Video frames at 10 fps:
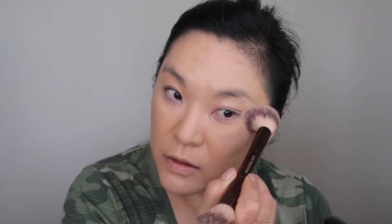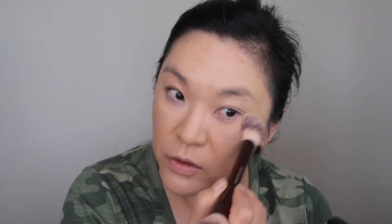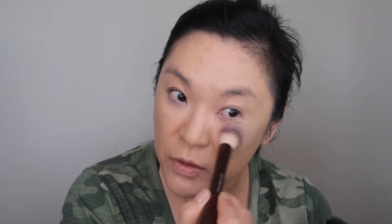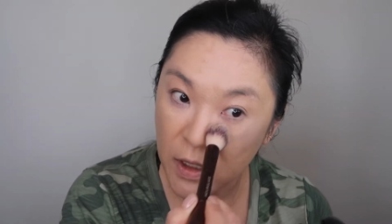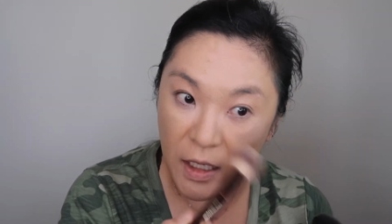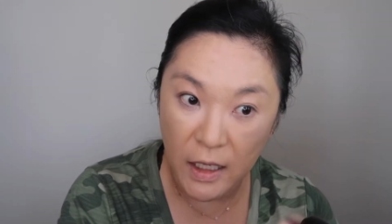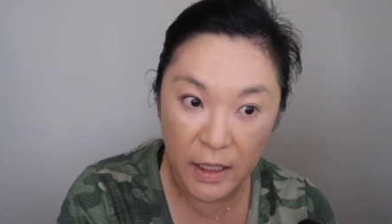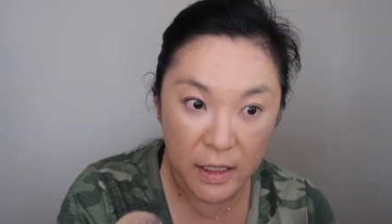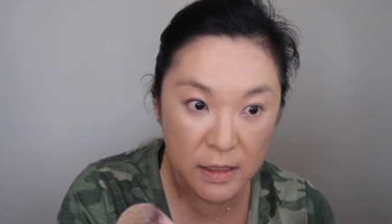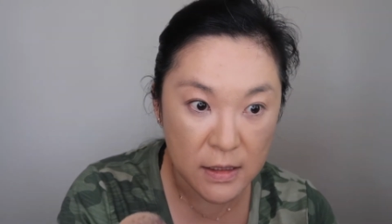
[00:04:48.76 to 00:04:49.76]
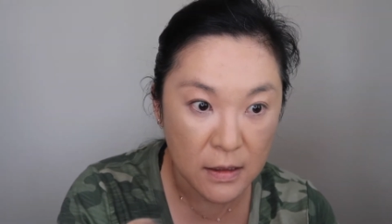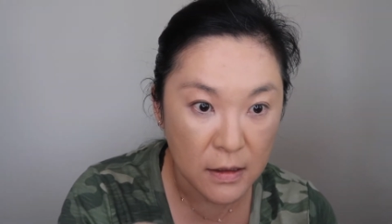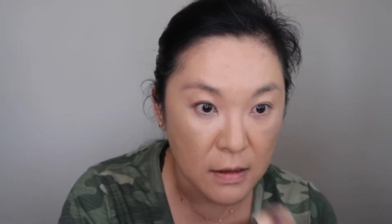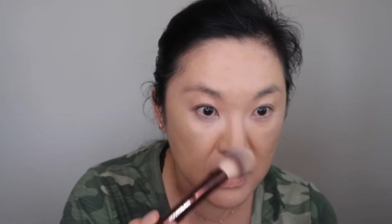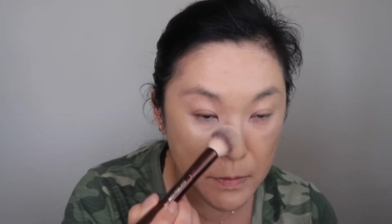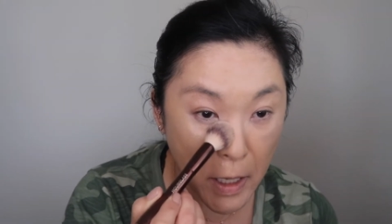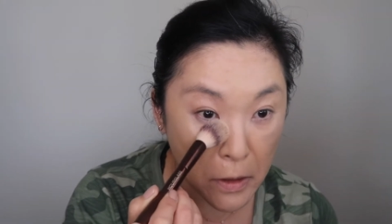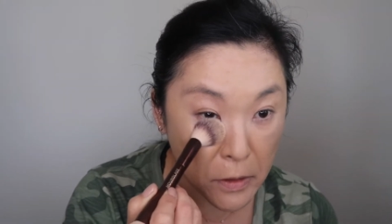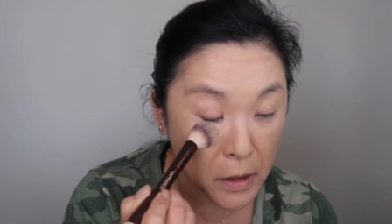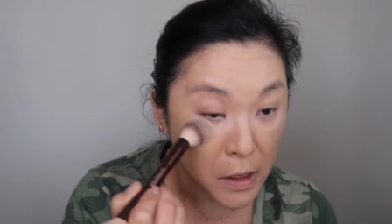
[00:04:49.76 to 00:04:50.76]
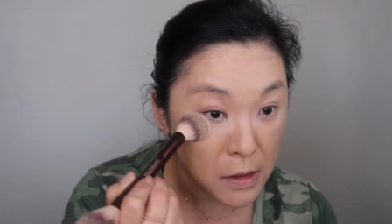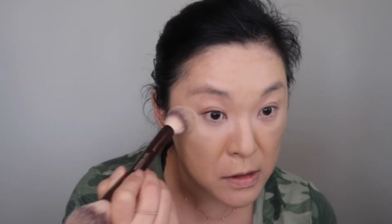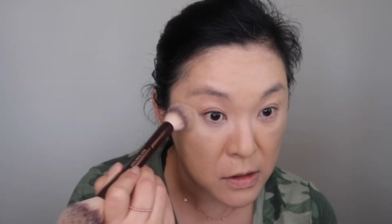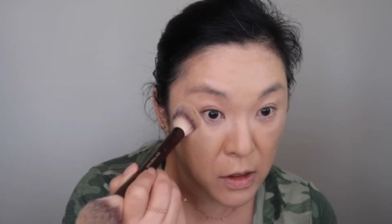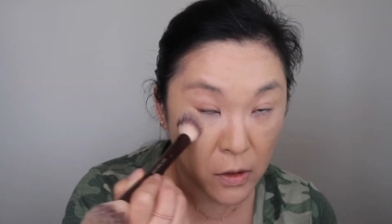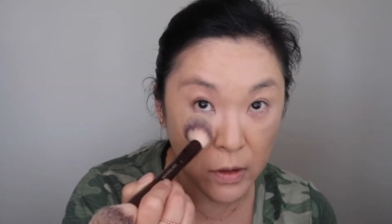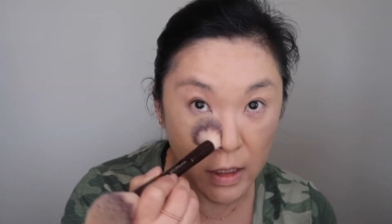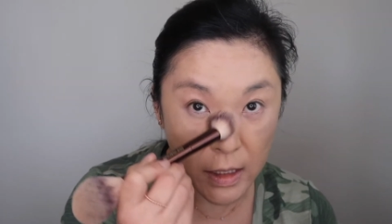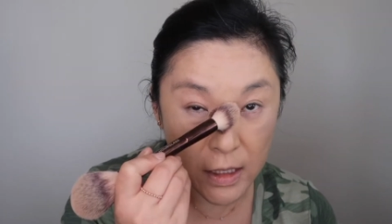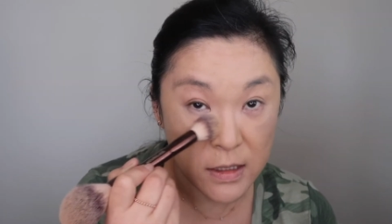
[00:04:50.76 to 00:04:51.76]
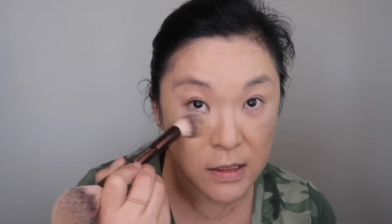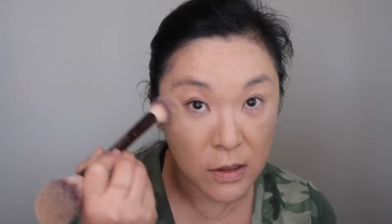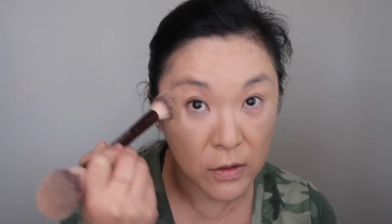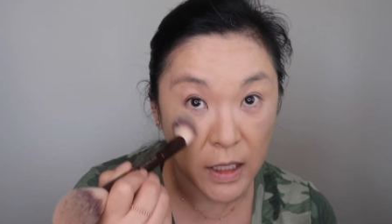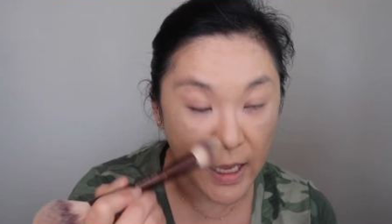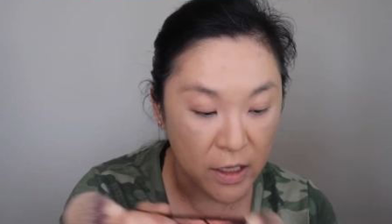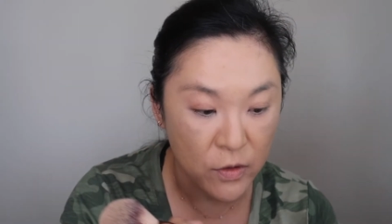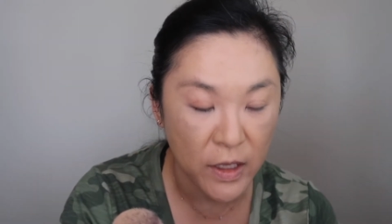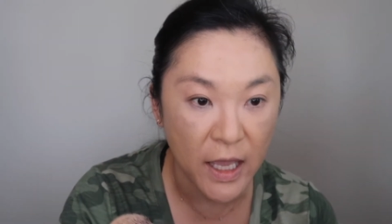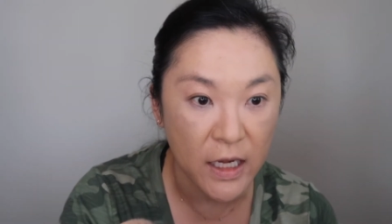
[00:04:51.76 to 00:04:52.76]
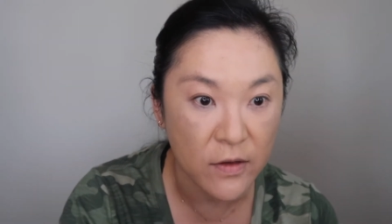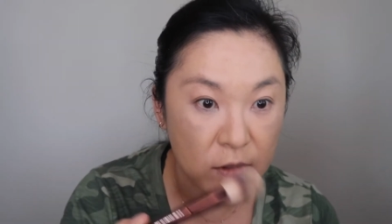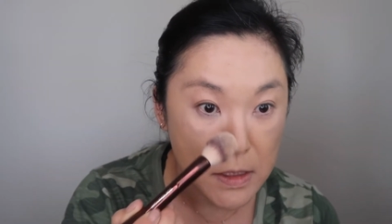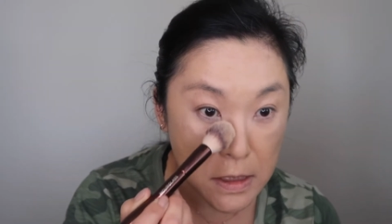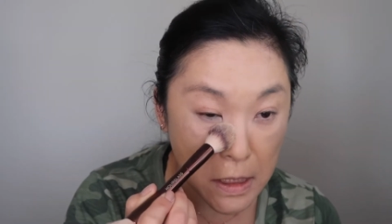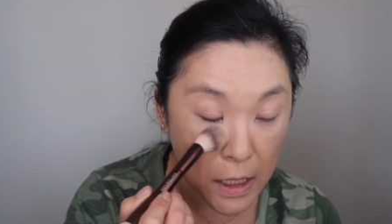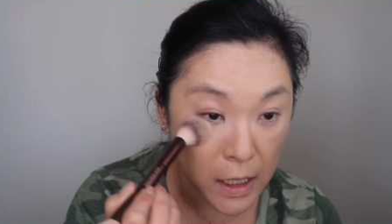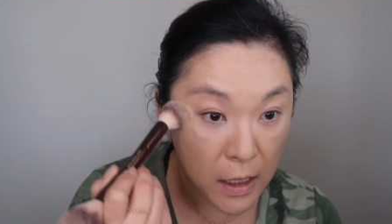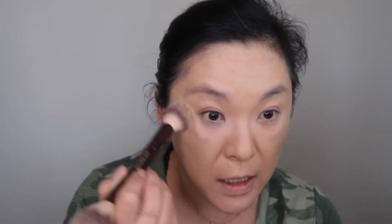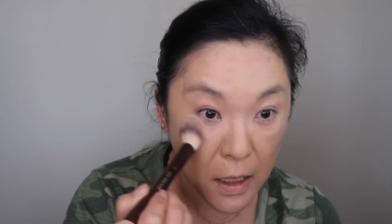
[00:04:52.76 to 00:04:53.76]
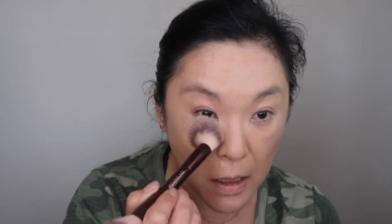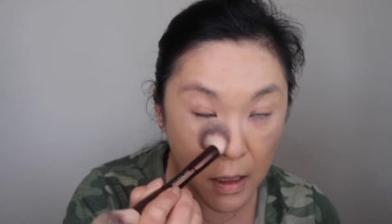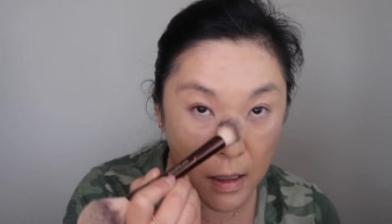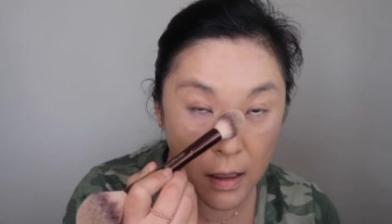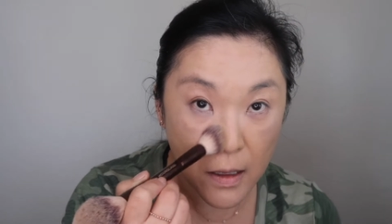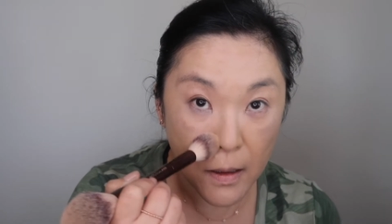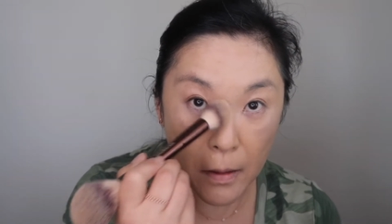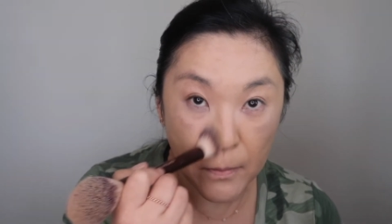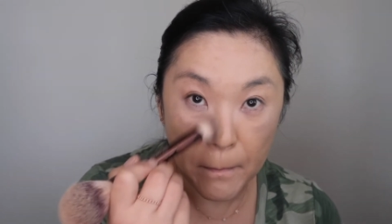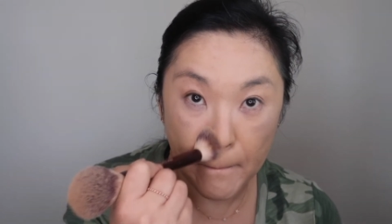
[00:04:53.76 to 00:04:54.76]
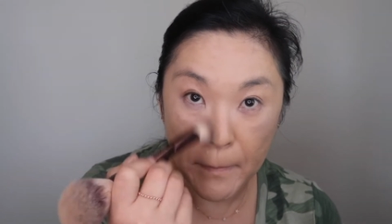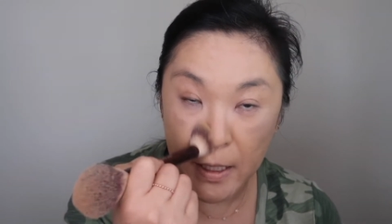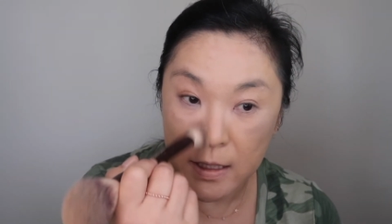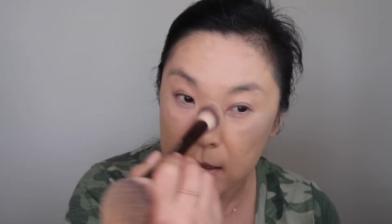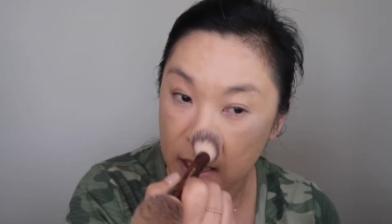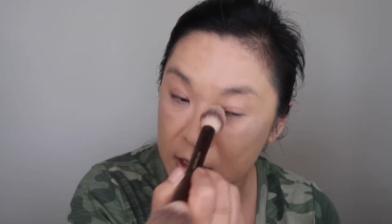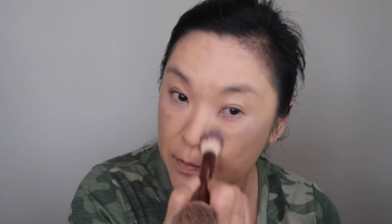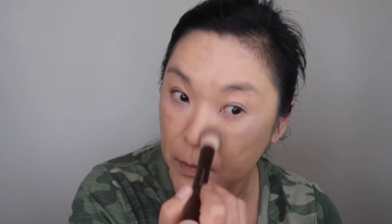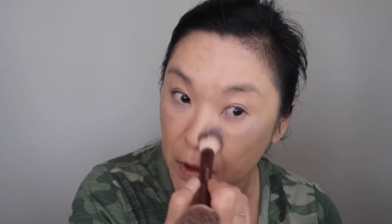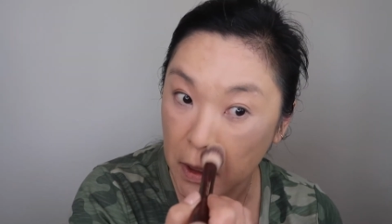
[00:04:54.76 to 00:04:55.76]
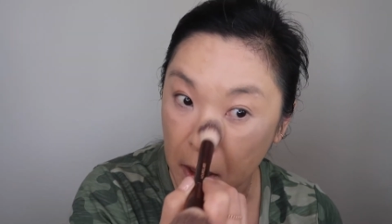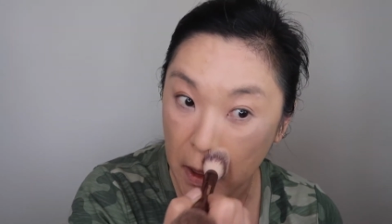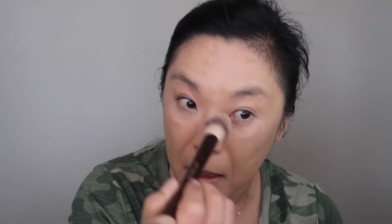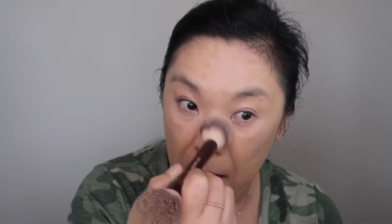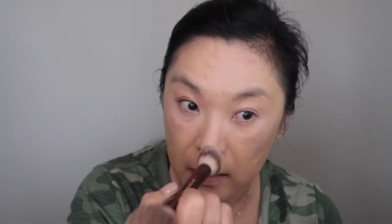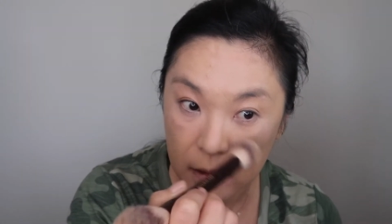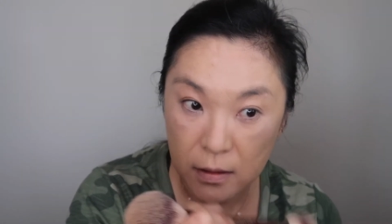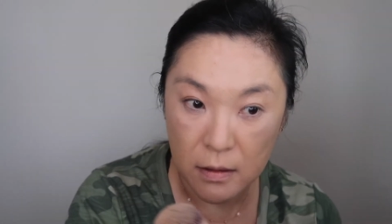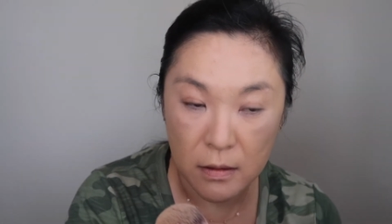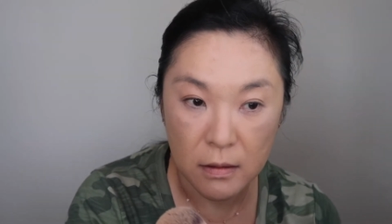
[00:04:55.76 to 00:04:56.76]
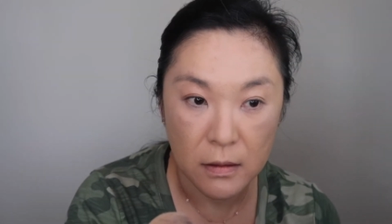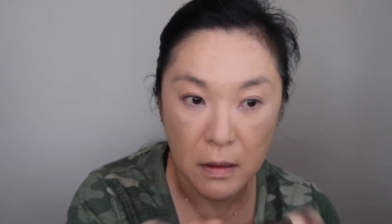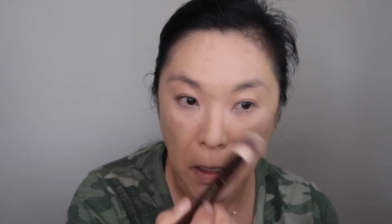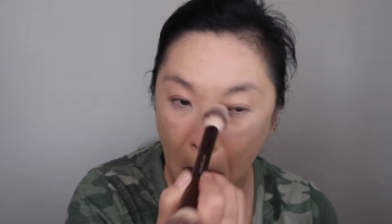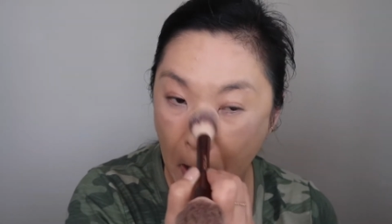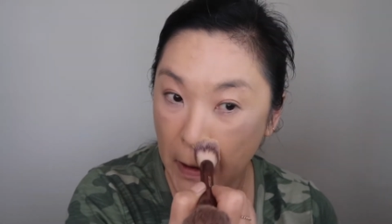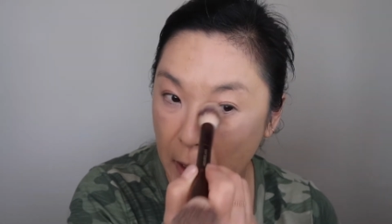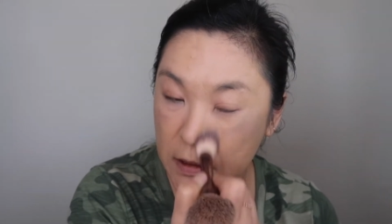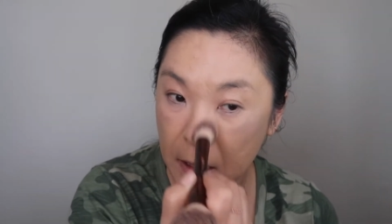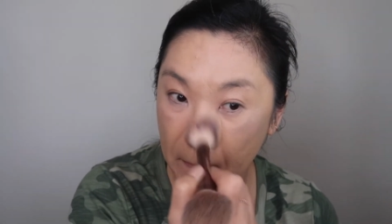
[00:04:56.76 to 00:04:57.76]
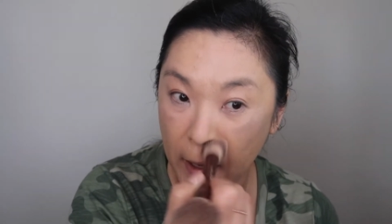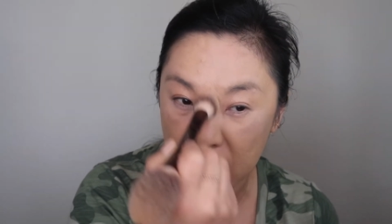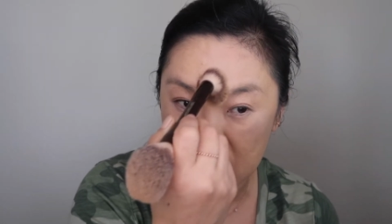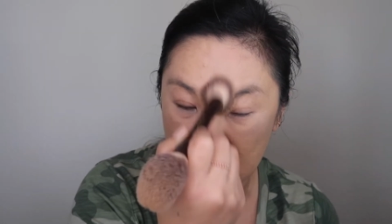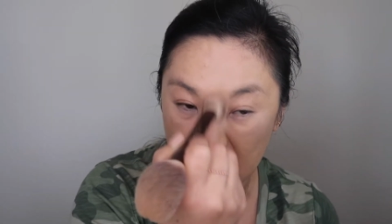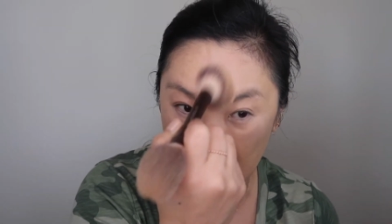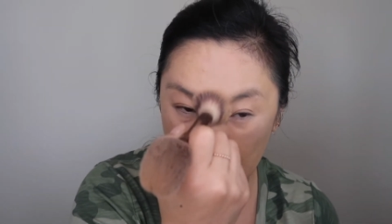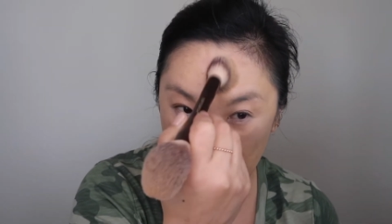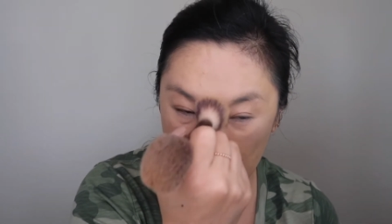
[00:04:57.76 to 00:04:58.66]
You guys, this powder is so good. It's so light, you can't even see it, but it does blur. It's amazing.